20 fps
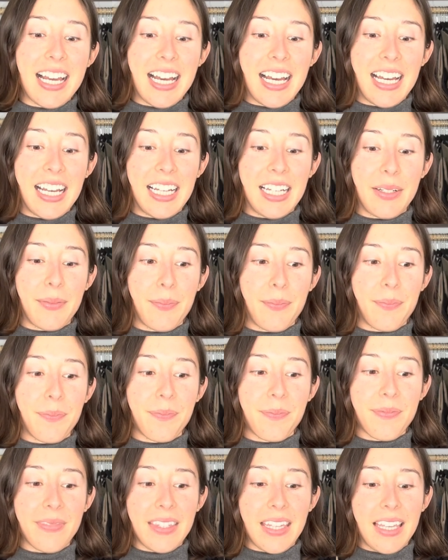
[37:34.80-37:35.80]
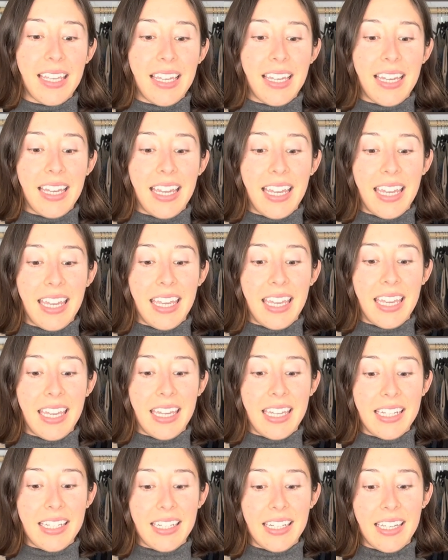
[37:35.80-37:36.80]

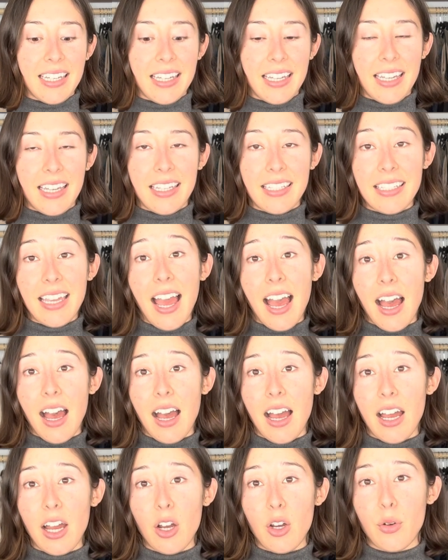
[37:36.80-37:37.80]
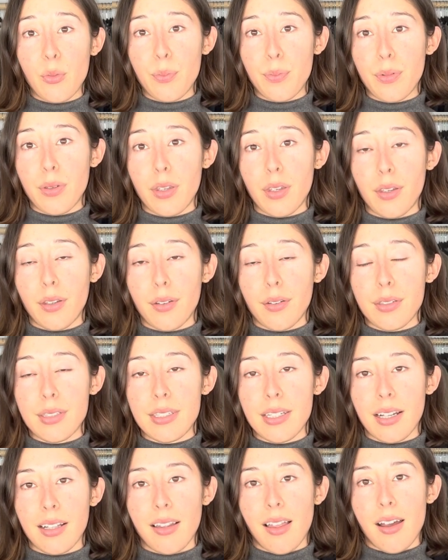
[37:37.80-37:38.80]
And yeah, I hope you
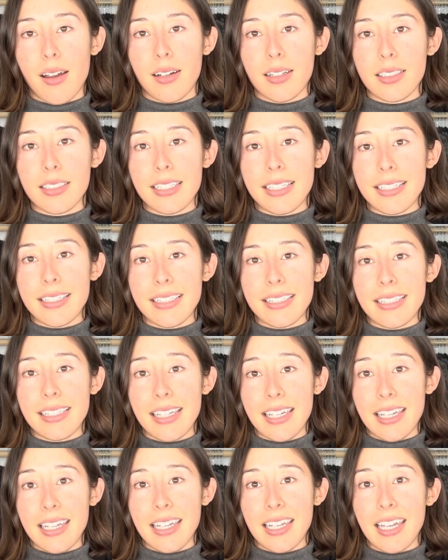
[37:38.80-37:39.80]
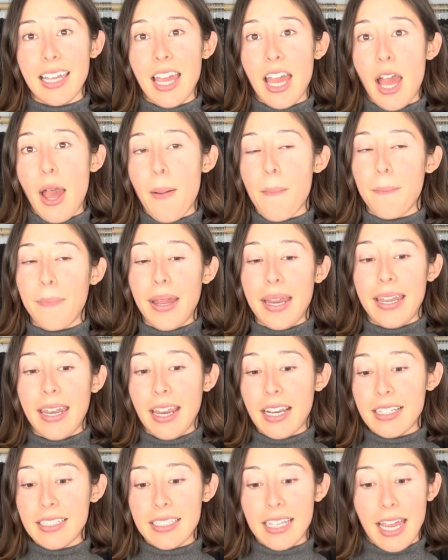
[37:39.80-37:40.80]
stick along to see my
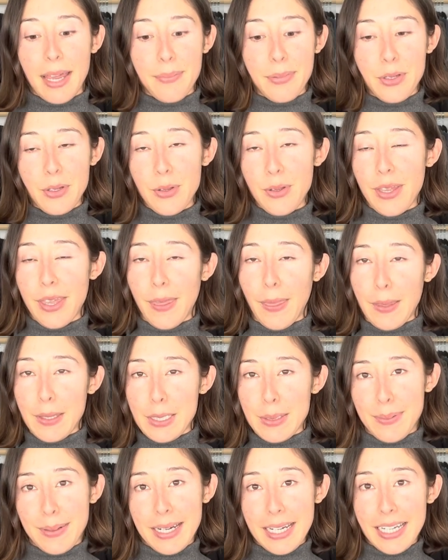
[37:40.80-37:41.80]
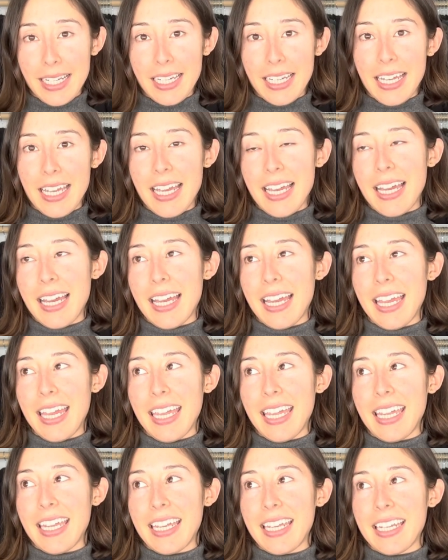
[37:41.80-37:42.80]
next capsule in the spring,
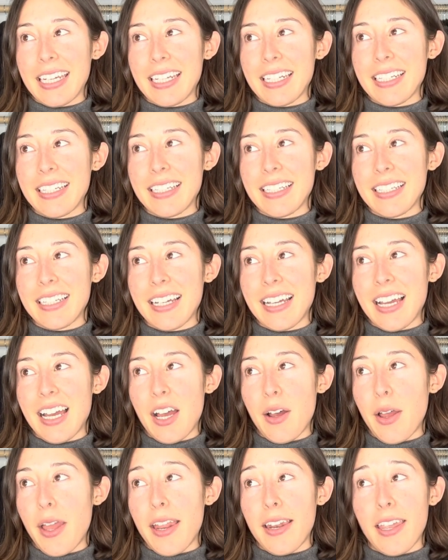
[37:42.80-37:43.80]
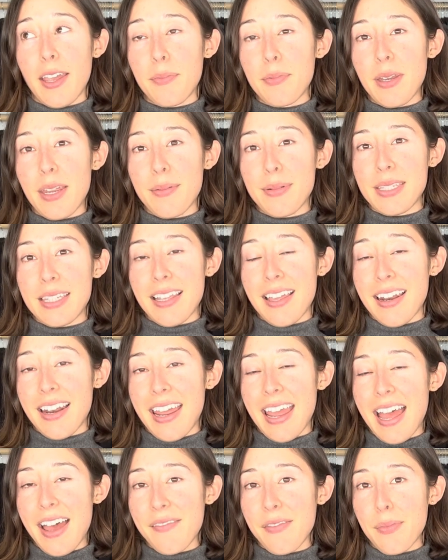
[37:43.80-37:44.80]
and any updates that I
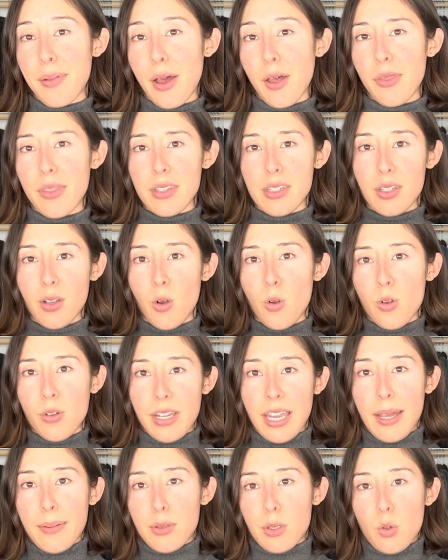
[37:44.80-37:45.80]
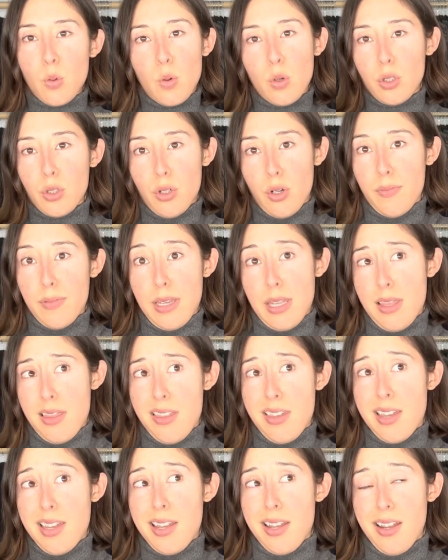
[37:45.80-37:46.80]
have about this whole capsule wardrobing
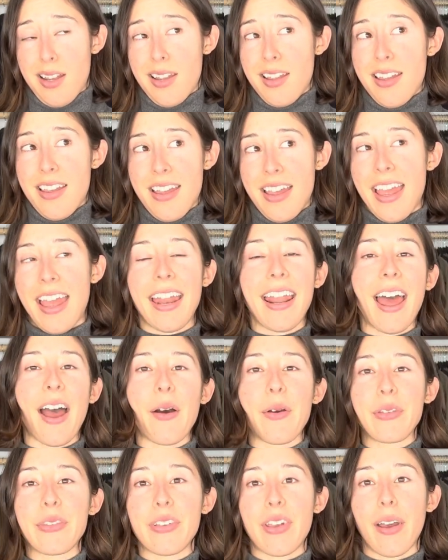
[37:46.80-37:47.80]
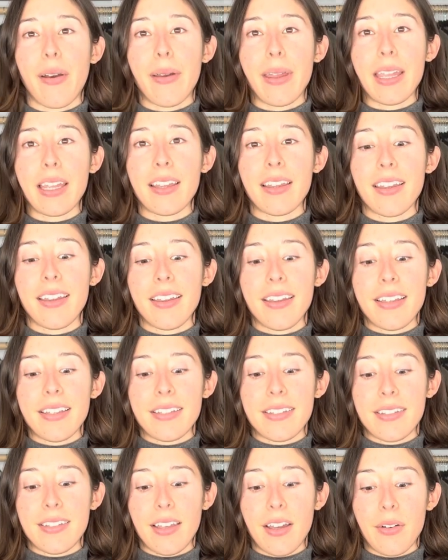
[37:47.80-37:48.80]
thing and how it's going.
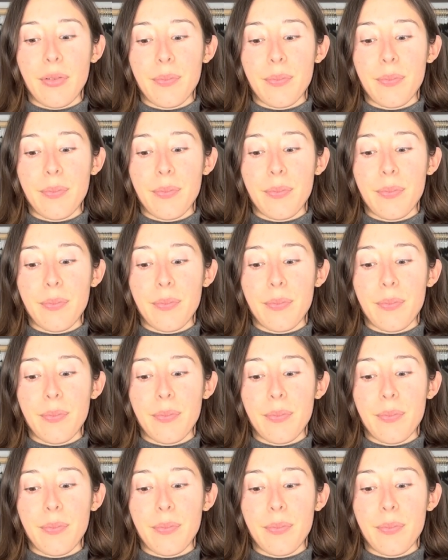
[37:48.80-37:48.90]
So